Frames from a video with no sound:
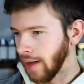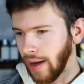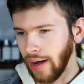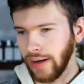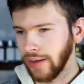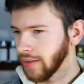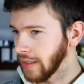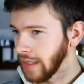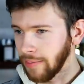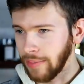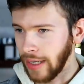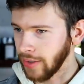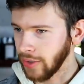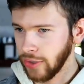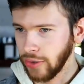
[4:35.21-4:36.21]
Honestly, I'm
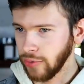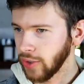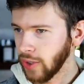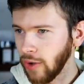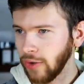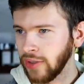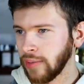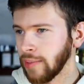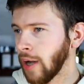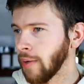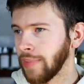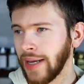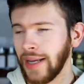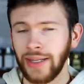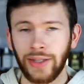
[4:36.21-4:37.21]
not too salty
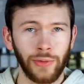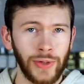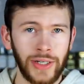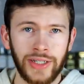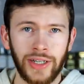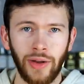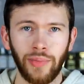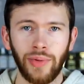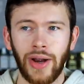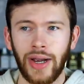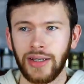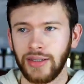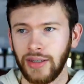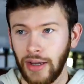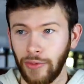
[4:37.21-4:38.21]
about paying the retail
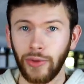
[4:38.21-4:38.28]
price.